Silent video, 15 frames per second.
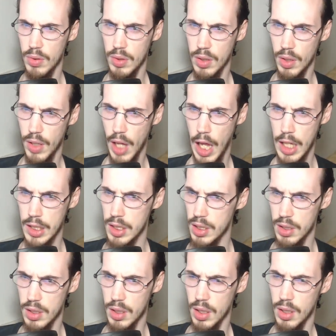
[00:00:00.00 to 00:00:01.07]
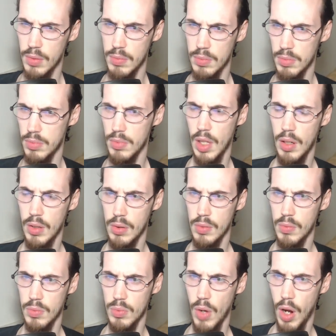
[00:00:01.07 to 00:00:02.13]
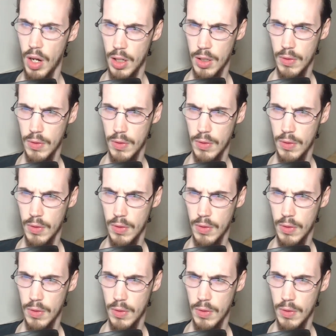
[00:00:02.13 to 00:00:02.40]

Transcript: the lance, uh, I don't know rock